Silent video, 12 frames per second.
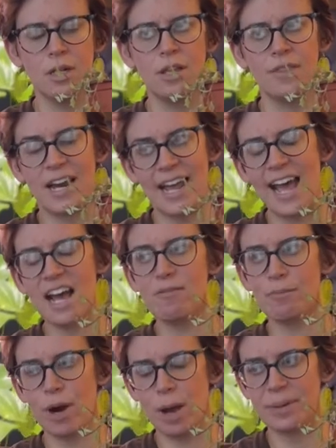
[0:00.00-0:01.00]
that I have
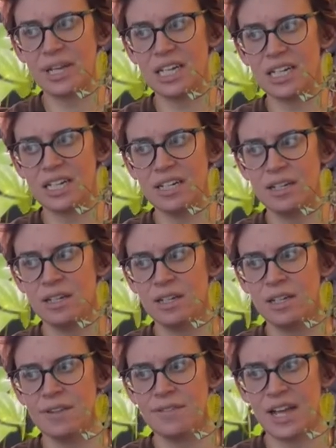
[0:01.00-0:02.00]
propagated
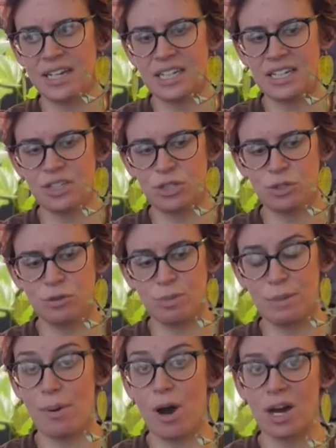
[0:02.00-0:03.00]
that need to be
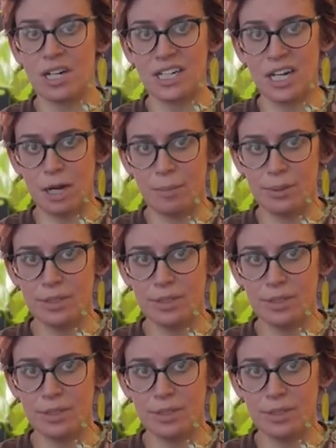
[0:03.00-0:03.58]
potted up.